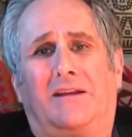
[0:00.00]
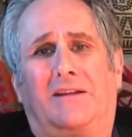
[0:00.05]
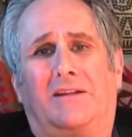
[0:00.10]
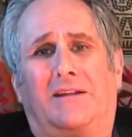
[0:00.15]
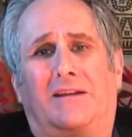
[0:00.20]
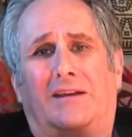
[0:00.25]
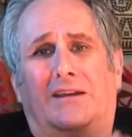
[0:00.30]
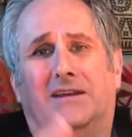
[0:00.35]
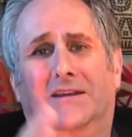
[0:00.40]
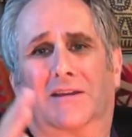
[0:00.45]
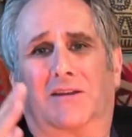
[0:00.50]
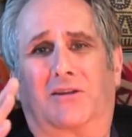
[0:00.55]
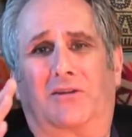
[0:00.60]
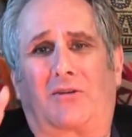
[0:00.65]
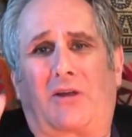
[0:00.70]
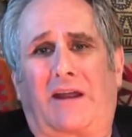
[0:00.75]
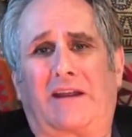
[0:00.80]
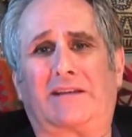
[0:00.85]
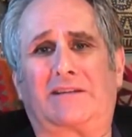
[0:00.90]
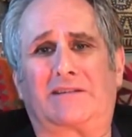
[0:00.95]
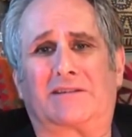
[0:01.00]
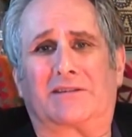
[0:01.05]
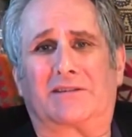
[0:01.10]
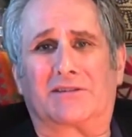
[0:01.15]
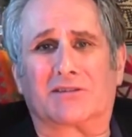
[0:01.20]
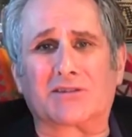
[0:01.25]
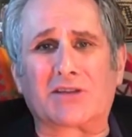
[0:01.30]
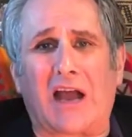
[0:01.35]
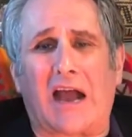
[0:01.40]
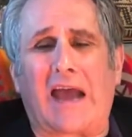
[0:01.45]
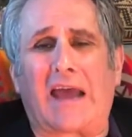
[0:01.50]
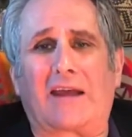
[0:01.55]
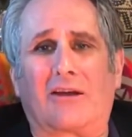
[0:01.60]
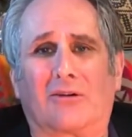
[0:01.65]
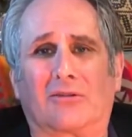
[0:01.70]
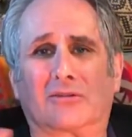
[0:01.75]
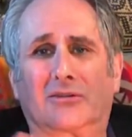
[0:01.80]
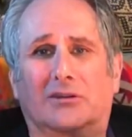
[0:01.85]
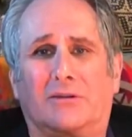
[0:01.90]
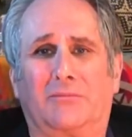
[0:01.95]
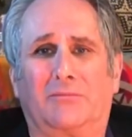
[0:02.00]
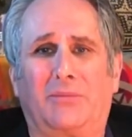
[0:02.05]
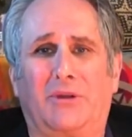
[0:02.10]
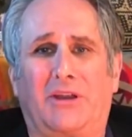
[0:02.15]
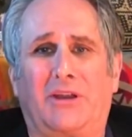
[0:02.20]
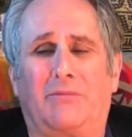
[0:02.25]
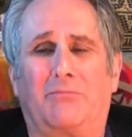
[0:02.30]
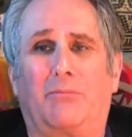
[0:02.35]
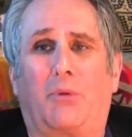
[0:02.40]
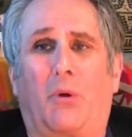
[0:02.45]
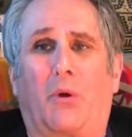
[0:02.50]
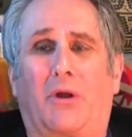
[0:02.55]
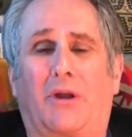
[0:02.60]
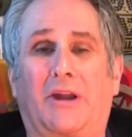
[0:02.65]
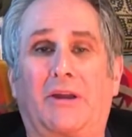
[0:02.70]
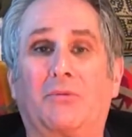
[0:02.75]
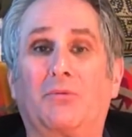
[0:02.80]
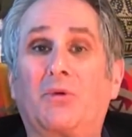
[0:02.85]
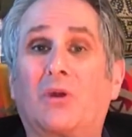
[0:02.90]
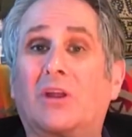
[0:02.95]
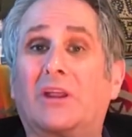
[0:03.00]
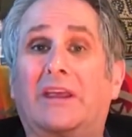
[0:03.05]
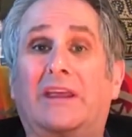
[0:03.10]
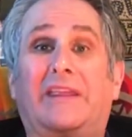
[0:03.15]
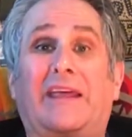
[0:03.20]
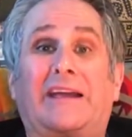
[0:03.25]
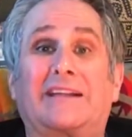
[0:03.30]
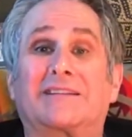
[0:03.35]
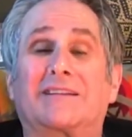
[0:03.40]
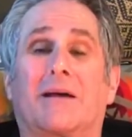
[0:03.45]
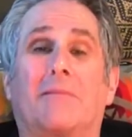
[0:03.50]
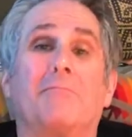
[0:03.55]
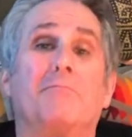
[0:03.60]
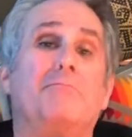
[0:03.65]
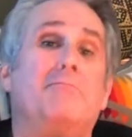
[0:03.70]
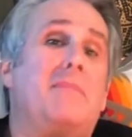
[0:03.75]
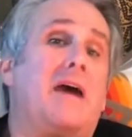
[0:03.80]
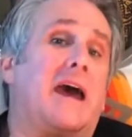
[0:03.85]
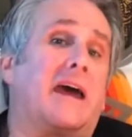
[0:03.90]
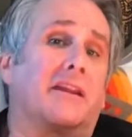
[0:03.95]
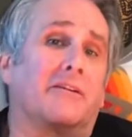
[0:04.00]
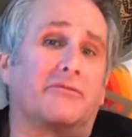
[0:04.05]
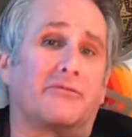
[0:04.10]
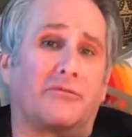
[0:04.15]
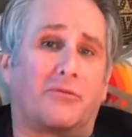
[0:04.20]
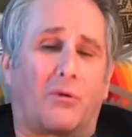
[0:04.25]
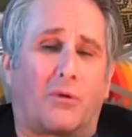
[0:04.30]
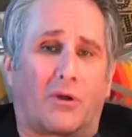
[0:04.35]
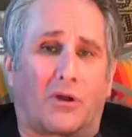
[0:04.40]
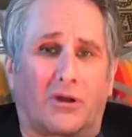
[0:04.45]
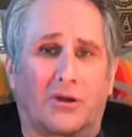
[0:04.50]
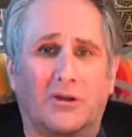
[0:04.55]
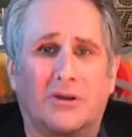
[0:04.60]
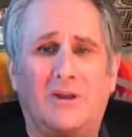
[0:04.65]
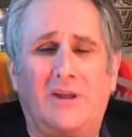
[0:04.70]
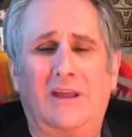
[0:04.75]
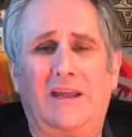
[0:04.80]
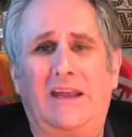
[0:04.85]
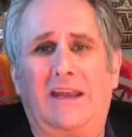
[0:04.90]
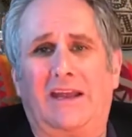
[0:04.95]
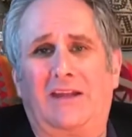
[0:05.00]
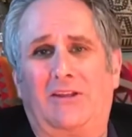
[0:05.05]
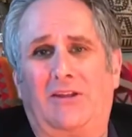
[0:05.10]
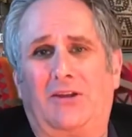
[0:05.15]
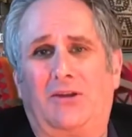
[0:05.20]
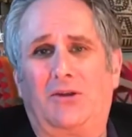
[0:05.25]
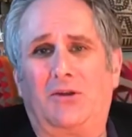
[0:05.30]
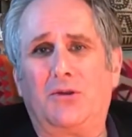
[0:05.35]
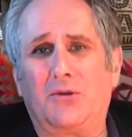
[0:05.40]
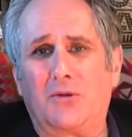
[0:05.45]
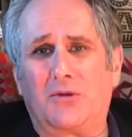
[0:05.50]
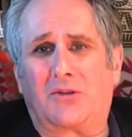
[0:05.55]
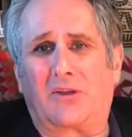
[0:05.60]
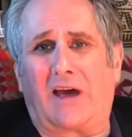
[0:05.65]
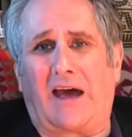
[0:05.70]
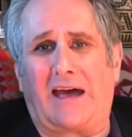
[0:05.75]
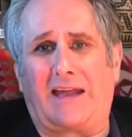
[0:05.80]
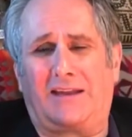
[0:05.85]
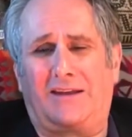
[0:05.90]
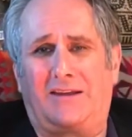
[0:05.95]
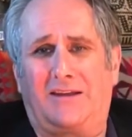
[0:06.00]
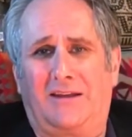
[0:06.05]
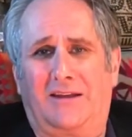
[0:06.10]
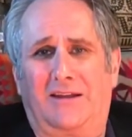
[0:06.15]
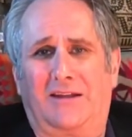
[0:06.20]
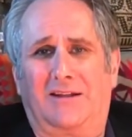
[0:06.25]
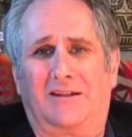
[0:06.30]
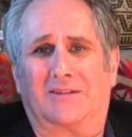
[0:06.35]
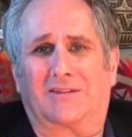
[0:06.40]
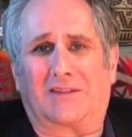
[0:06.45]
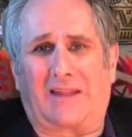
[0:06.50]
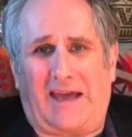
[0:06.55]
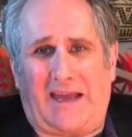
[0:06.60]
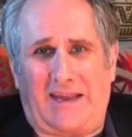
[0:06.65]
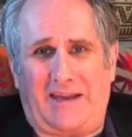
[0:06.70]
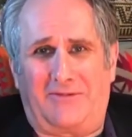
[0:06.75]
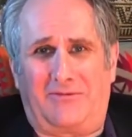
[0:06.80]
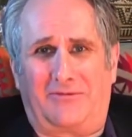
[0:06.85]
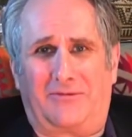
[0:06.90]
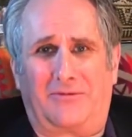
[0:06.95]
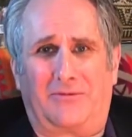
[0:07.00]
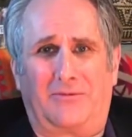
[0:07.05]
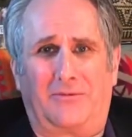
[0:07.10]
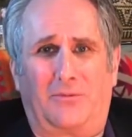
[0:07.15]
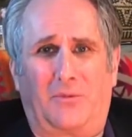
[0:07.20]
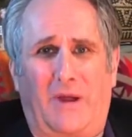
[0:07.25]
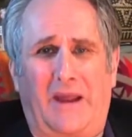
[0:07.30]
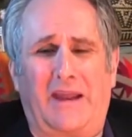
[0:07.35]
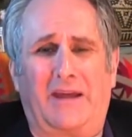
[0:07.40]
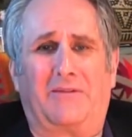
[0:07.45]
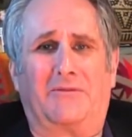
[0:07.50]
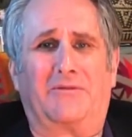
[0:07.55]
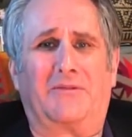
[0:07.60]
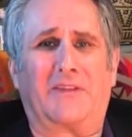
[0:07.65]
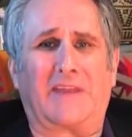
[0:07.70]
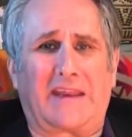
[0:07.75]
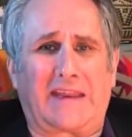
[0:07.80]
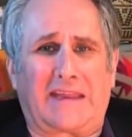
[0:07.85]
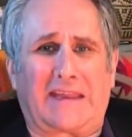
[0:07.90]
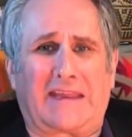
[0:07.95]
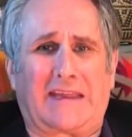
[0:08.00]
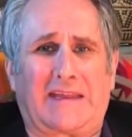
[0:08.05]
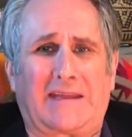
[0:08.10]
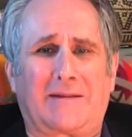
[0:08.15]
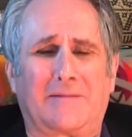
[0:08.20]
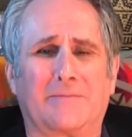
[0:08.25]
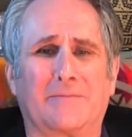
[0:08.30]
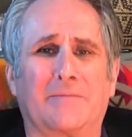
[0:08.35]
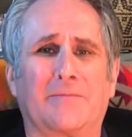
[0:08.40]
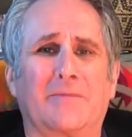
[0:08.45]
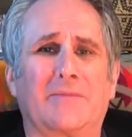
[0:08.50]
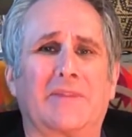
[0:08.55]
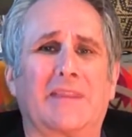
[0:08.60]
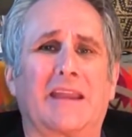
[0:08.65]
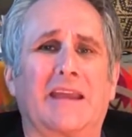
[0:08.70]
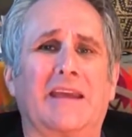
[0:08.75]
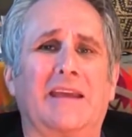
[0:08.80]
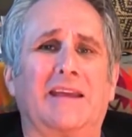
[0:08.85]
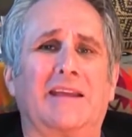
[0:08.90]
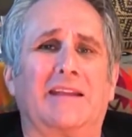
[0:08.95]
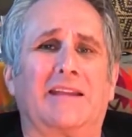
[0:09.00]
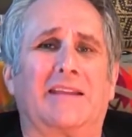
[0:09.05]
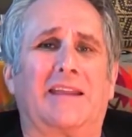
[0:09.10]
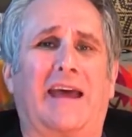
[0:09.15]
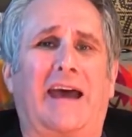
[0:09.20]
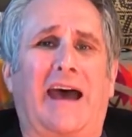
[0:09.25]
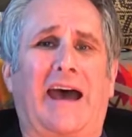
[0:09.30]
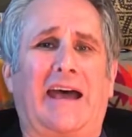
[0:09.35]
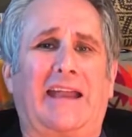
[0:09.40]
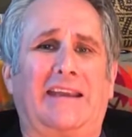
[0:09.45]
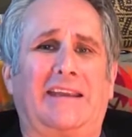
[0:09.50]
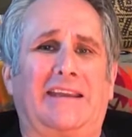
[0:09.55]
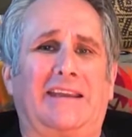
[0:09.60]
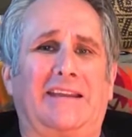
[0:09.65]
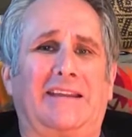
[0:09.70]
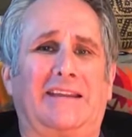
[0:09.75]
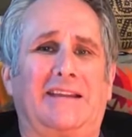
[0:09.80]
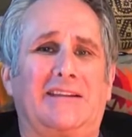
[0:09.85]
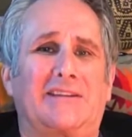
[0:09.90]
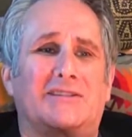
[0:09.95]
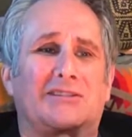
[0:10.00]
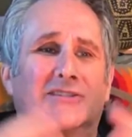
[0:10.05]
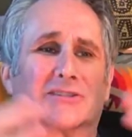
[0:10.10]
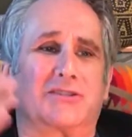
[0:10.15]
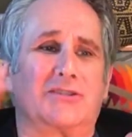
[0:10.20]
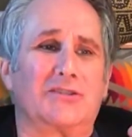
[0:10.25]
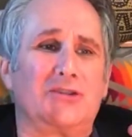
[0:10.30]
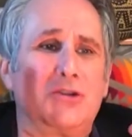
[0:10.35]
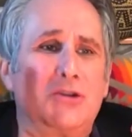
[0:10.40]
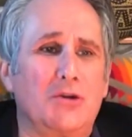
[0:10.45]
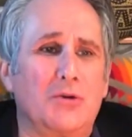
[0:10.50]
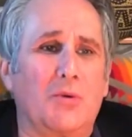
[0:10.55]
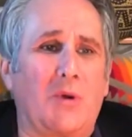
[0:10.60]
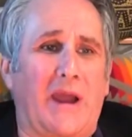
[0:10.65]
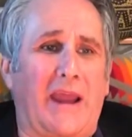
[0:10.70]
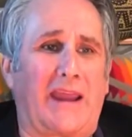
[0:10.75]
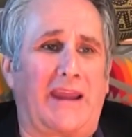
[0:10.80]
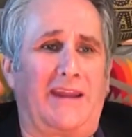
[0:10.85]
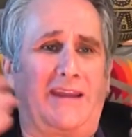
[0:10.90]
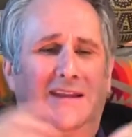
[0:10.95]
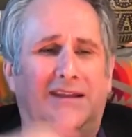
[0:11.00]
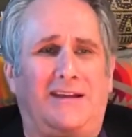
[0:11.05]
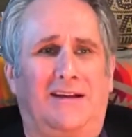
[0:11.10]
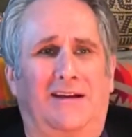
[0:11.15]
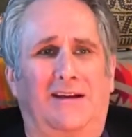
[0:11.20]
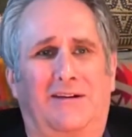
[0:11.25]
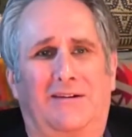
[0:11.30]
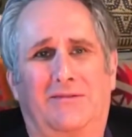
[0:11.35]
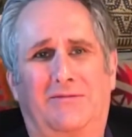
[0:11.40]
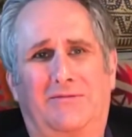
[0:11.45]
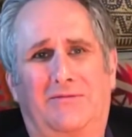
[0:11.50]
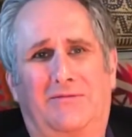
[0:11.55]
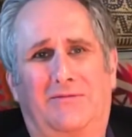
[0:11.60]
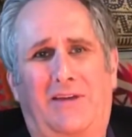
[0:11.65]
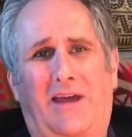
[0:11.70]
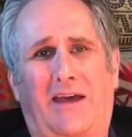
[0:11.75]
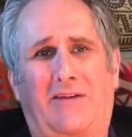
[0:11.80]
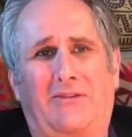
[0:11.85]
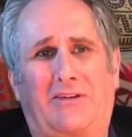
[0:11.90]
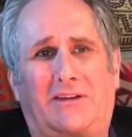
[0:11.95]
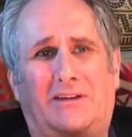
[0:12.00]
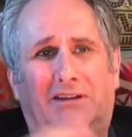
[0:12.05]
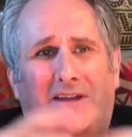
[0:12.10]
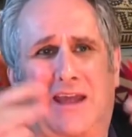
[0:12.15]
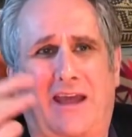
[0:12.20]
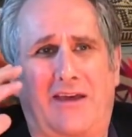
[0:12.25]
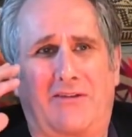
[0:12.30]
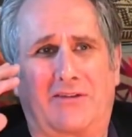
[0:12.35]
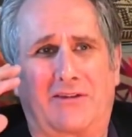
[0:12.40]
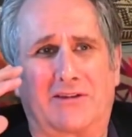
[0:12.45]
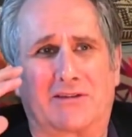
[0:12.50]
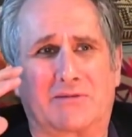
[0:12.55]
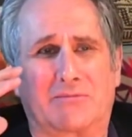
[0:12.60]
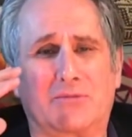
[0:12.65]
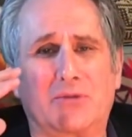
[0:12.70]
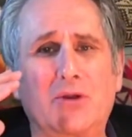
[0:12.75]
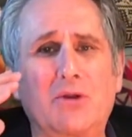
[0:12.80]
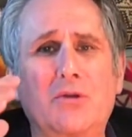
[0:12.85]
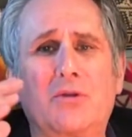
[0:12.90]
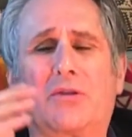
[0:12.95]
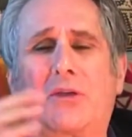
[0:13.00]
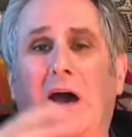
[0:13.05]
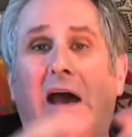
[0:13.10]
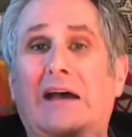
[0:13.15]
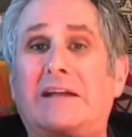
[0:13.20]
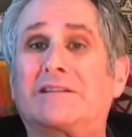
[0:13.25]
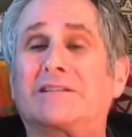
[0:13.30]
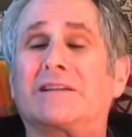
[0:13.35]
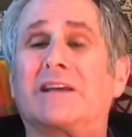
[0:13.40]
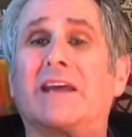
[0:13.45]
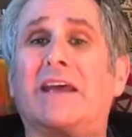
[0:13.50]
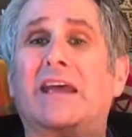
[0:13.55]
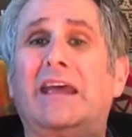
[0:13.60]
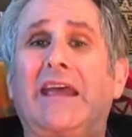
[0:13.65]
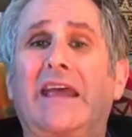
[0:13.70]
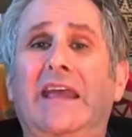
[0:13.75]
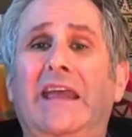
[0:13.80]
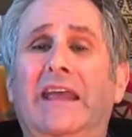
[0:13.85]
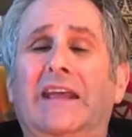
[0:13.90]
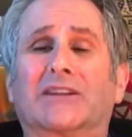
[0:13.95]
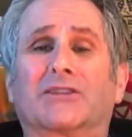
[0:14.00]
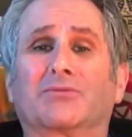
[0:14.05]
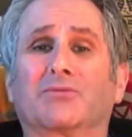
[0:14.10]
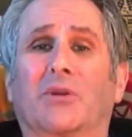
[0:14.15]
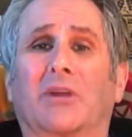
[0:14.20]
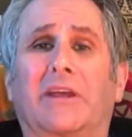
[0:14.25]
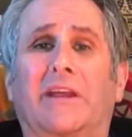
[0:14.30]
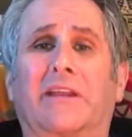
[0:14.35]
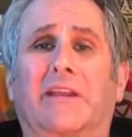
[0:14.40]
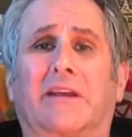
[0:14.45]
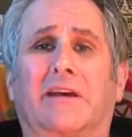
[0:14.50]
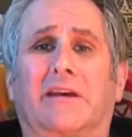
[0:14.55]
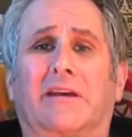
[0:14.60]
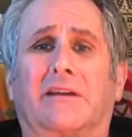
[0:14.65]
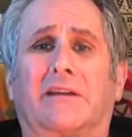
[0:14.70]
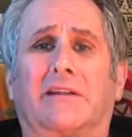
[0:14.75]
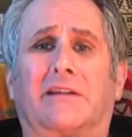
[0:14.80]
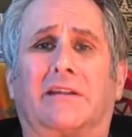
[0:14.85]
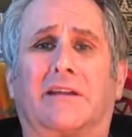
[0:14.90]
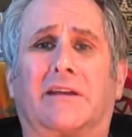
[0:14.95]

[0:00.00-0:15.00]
the Christ child being born, and really that's a metaphor in the New Thought Life way of thinking, that in this new way of having some new thoughts, it's really the